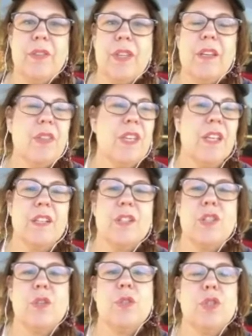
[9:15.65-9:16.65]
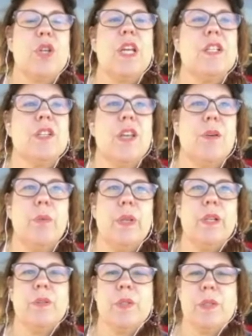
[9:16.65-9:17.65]
They think it's so strange that we
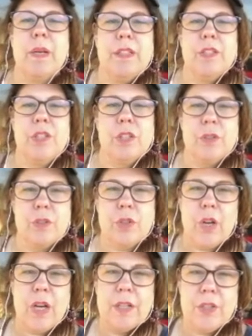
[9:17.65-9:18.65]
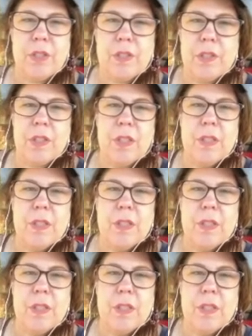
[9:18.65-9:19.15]
don't smell each other's crotches.